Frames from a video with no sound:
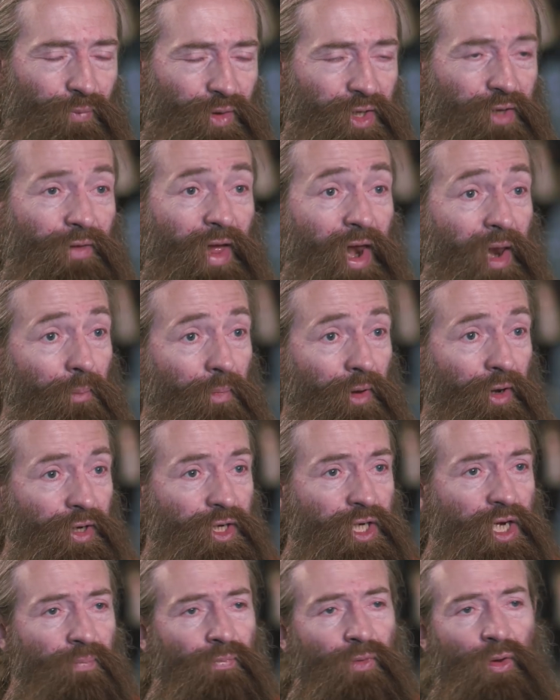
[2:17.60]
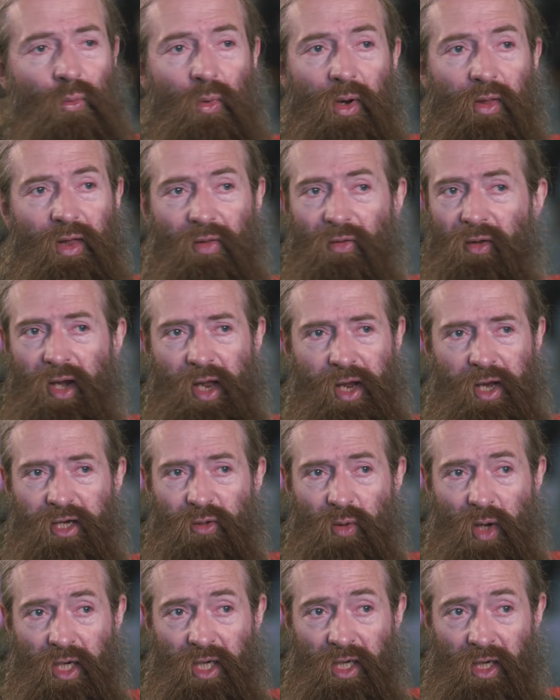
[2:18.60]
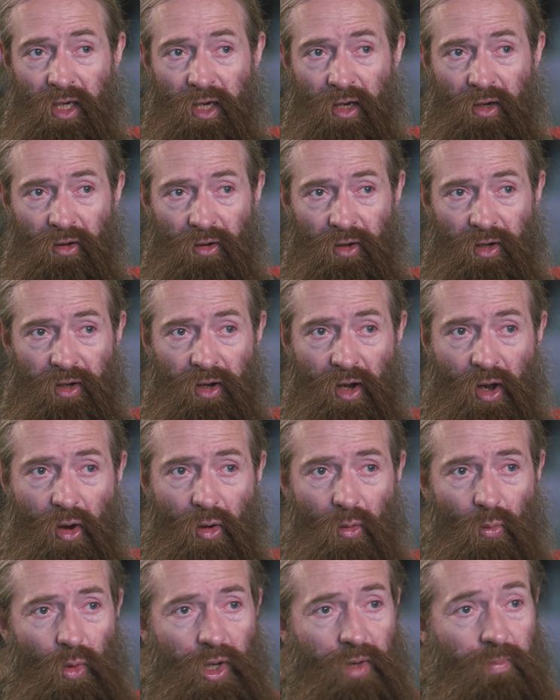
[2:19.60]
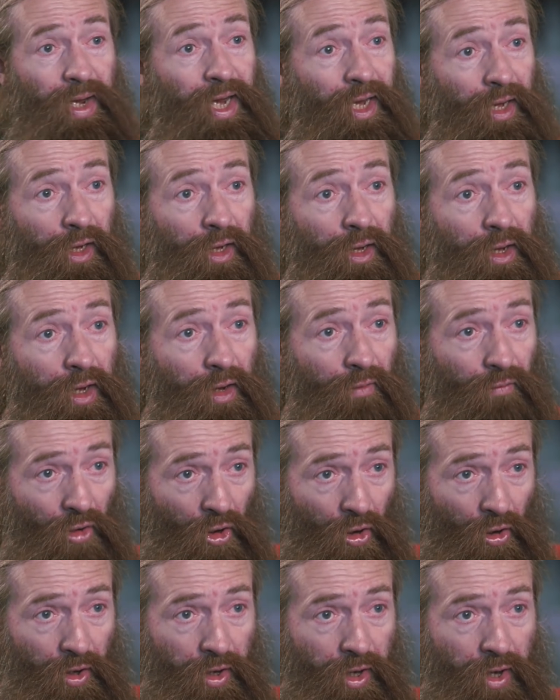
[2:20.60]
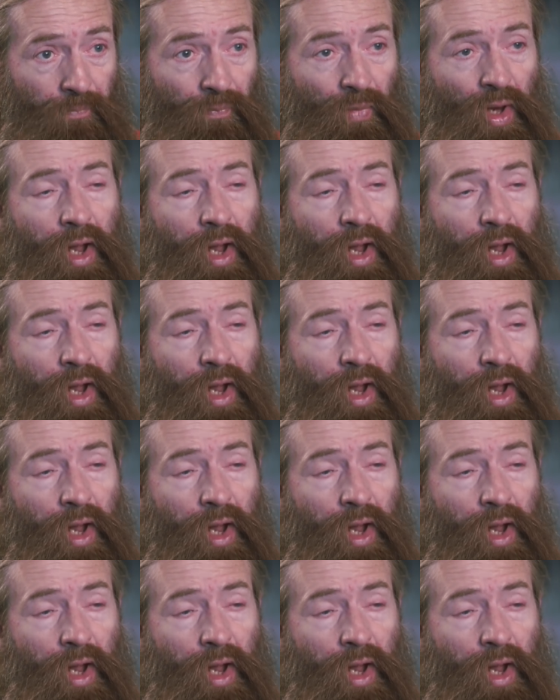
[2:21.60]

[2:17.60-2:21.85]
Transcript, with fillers: development within the next 20 years or so, which means, of course,